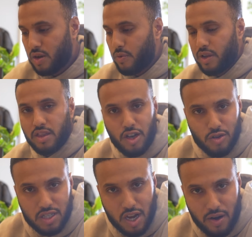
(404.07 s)
with no
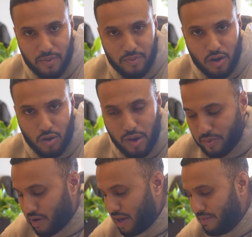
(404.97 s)
syrup or whipped
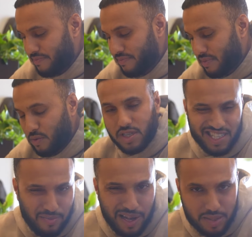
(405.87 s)
cream, which is
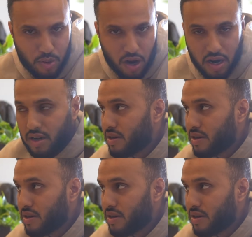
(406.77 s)
the best part.